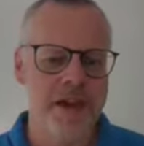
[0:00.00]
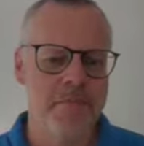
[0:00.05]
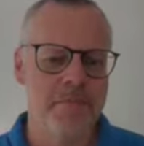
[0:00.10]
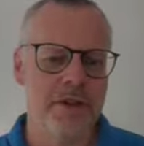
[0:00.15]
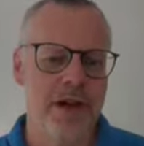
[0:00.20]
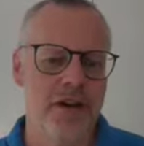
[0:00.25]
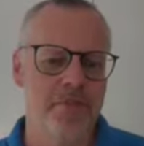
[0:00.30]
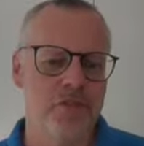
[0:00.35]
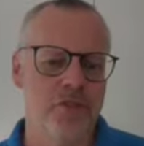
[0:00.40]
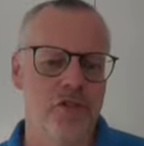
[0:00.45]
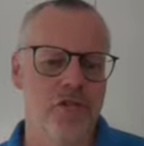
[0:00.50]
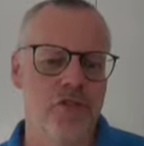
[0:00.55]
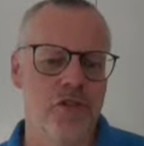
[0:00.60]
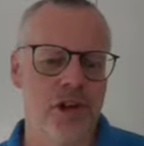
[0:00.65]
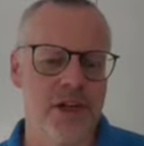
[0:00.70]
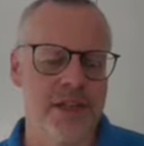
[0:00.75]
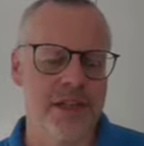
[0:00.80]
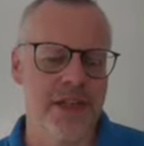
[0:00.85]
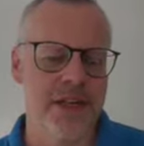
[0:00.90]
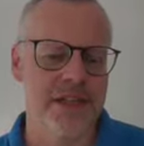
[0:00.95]
but we'll
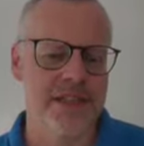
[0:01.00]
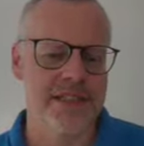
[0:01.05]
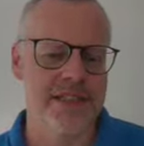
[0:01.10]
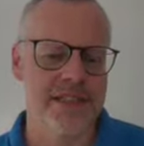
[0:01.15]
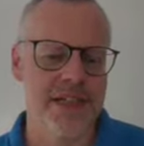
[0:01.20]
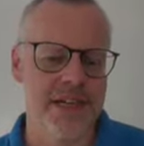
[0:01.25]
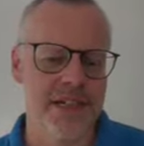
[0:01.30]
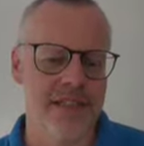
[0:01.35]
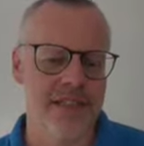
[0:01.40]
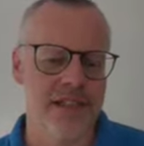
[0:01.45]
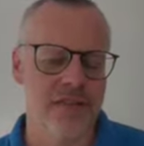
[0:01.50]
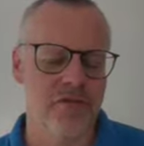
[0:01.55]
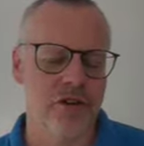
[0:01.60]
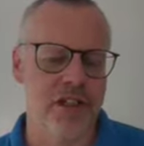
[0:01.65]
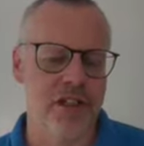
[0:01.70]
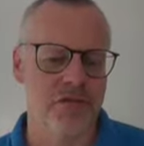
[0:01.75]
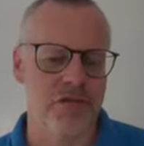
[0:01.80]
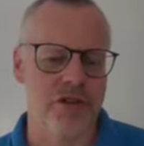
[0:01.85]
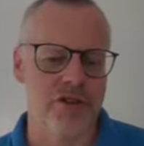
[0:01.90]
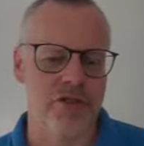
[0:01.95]
find out exactly
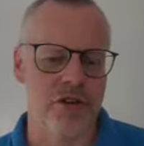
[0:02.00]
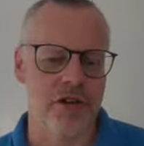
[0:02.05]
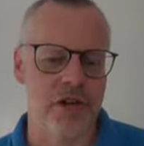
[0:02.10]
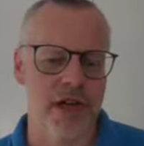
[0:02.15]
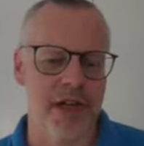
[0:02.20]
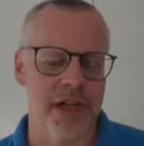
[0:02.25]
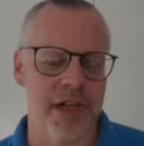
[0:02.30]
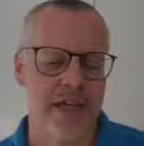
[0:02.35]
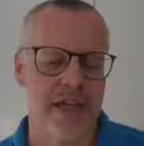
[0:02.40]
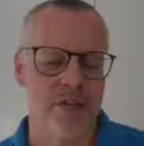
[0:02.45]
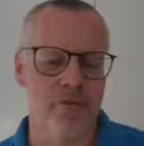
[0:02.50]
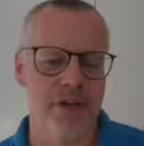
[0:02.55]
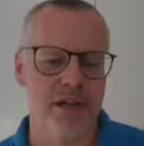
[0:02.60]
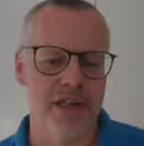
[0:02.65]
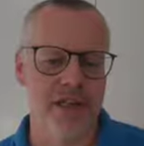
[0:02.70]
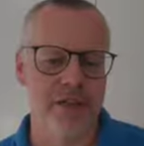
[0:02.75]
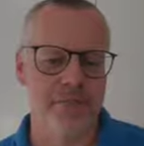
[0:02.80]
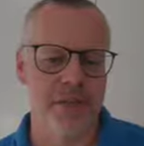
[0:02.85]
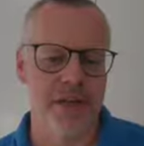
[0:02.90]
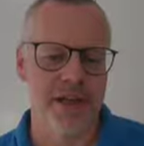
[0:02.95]
once we try
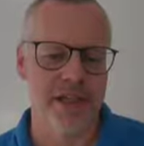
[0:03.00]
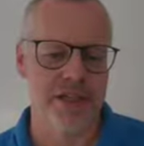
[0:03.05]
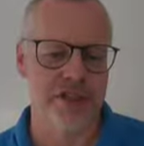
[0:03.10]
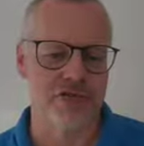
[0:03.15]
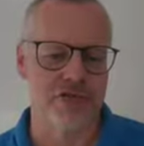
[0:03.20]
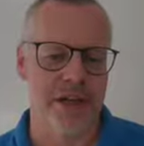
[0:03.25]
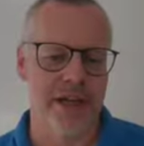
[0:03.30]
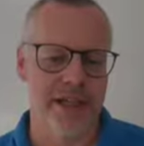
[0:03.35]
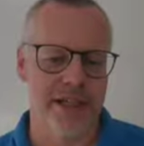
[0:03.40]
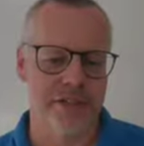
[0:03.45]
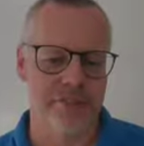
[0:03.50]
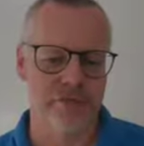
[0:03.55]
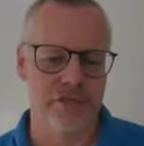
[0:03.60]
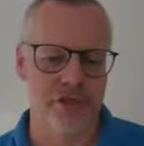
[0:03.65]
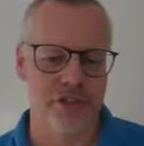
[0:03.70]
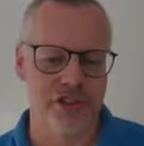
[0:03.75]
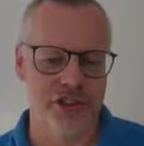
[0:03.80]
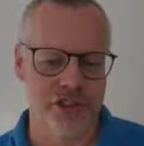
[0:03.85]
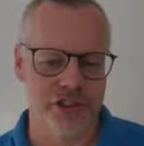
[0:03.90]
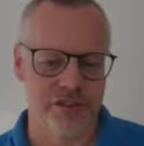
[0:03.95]
Kiwi Dip Australian
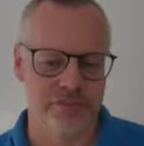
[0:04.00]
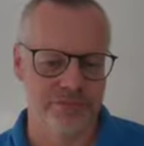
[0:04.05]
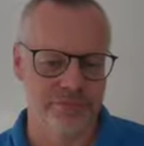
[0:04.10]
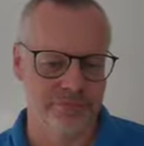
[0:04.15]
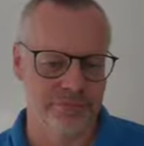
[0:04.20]
version.